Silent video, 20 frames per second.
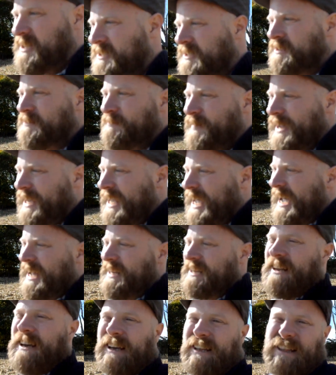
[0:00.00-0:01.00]
is my cat
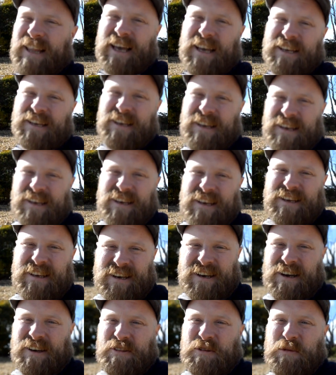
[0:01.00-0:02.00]
died
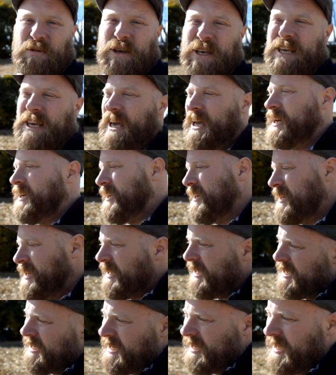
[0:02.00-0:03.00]
on the weekend,
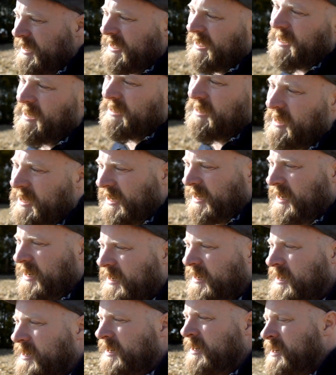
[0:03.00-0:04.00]
and
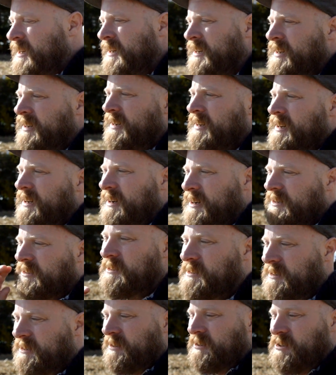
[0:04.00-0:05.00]
oh,
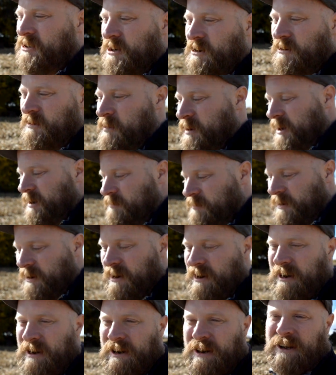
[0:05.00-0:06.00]
this could choke me up here.